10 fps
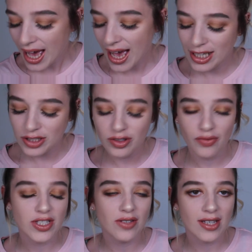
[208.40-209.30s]
and you can
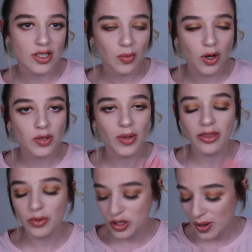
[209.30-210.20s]
obviously use that to wash
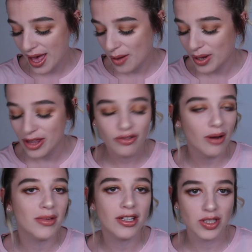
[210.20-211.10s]
with, wash your hair with,
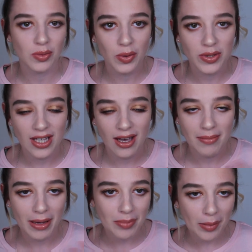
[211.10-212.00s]
crumble under the water,
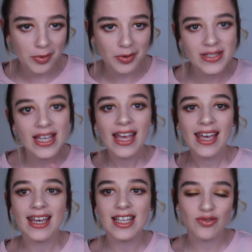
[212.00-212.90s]
make bubbles.
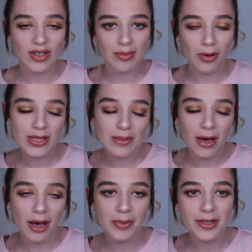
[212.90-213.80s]
It is really
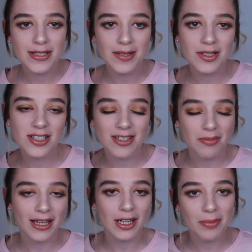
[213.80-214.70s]
multi-purpose, so it's just
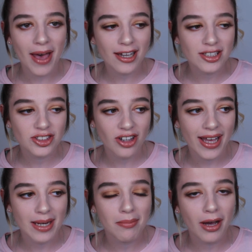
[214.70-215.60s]
something a little bit extra,
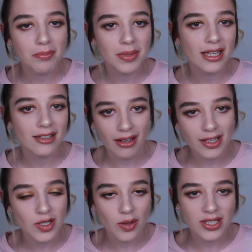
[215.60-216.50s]
and it might be a
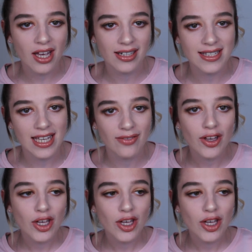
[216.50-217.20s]
nice alternative